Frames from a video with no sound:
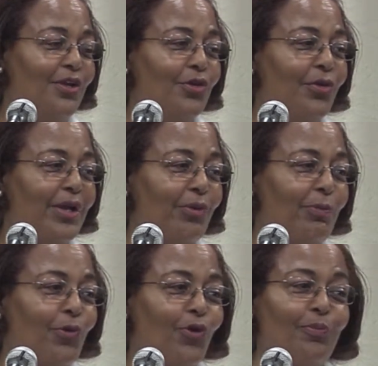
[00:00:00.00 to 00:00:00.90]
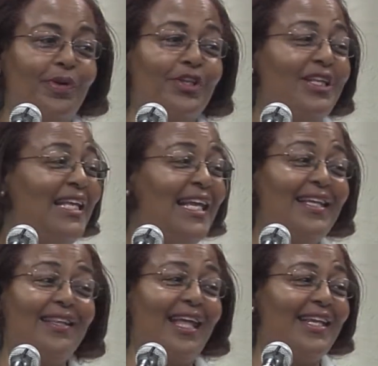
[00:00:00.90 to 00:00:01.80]
credit report, but
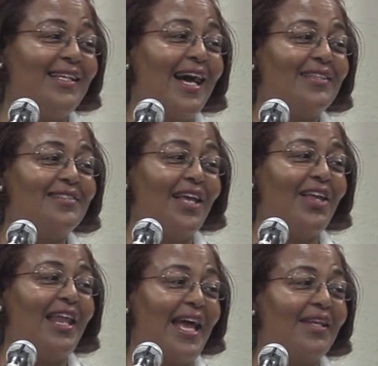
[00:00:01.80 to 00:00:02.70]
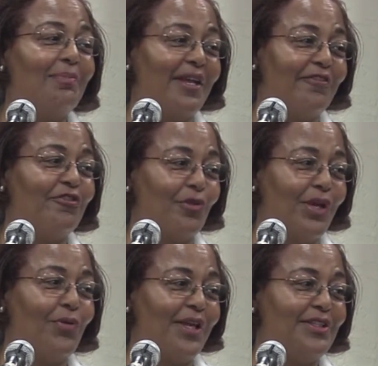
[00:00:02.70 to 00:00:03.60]
they did not say it had to be a free
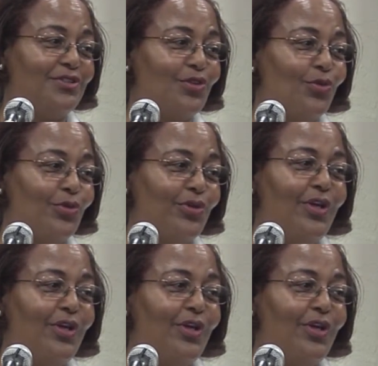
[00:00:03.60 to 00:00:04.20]
credit score.